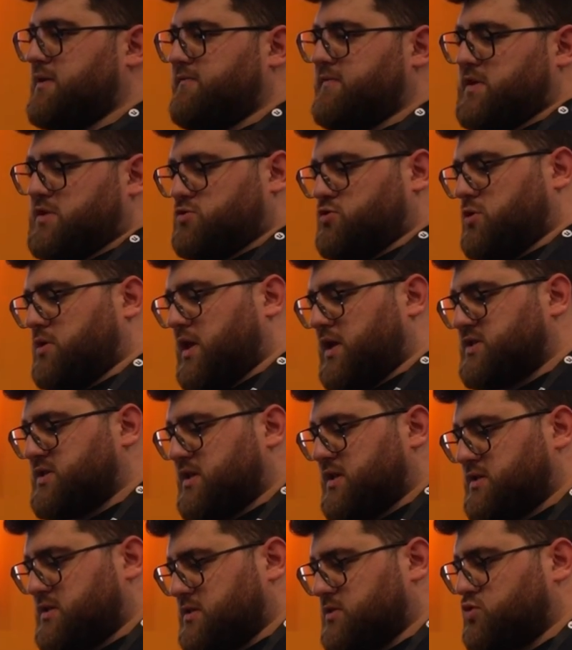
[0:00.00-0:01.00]

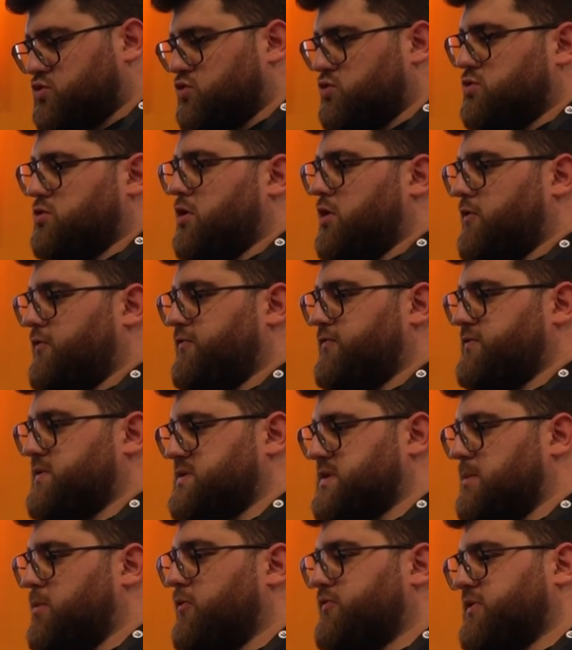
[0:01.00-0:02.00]
visualization tool of
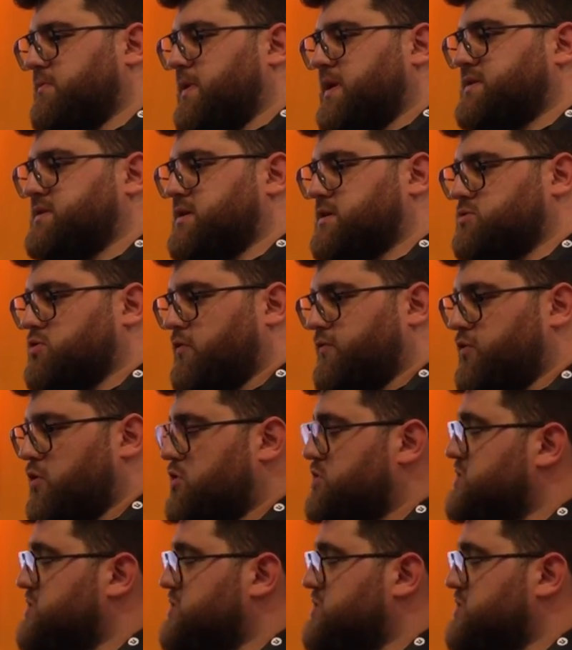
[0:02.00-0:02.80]
some of the metrics of your